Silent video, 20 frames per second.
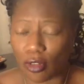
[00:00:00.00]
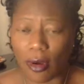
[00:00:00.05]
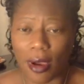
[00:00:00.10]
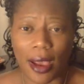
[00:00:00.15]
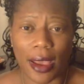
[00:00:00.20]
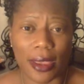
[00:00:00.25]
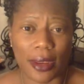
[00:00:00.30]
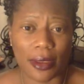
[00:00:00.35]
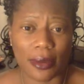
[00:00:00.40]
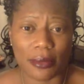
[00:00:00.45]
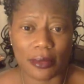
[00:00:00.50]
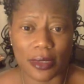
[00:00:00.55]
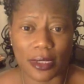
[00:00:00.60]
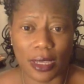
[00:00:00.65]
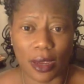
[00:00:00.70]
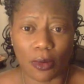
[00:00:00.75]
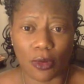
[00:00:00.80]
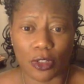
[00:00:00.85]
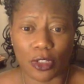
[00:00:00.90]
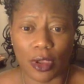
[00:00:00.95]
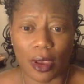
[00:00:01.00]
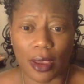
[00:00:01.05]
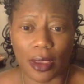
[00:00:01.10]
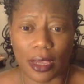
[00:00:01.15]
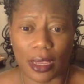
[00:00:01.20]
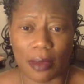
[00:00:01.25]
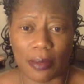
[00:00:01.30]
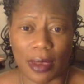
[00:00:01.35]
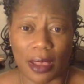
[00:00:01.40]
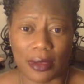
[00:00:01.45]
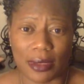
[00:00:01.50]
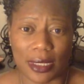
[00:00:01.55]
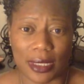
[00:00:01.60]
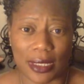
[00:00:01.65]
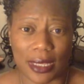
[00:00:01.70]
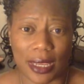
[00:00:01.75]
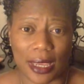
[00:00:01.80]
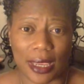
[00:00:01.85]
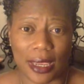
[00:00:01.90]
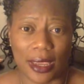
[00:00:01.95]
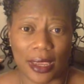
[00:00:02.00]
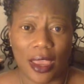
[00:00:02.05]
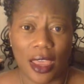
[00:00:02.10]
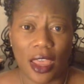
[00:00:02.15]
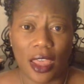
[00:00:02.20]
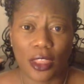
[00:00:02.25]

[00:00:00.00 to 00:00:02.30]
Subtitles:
items that we're talking about today.